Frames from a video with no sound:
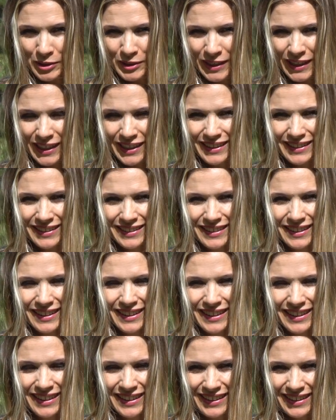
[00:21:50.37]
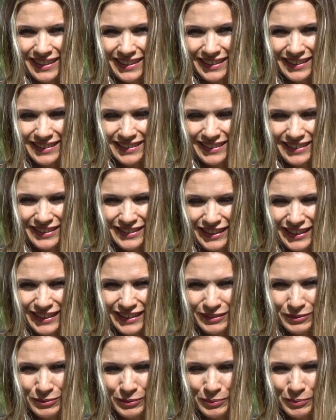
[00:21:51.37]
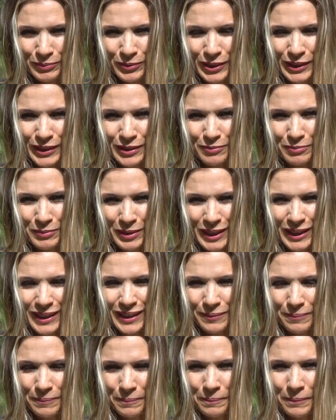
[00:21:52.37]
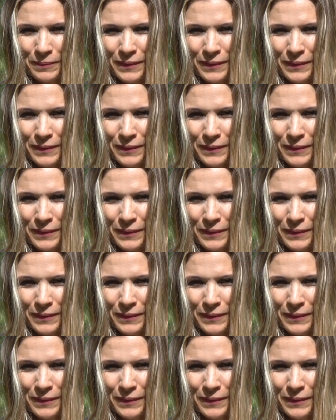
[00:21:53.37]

starting in the 2nd week of May,